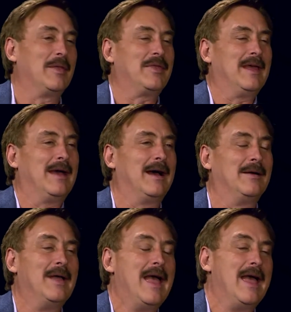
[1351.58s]

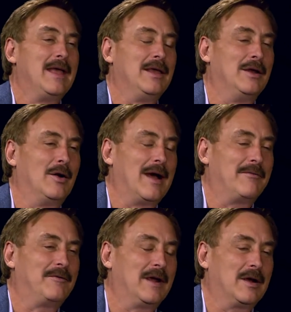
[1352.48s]
I
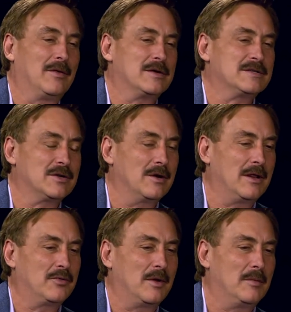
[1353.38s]
figure there's
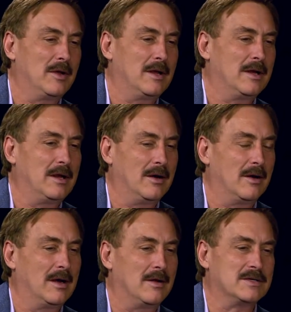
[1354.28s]
33 million
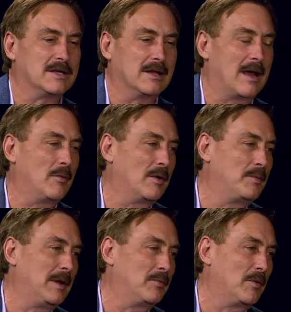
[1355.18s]
here, and there's a lot more
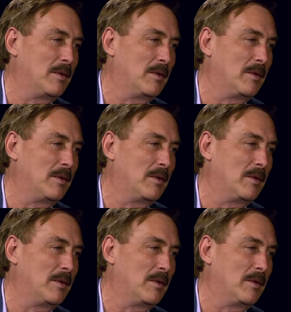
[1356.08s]
people.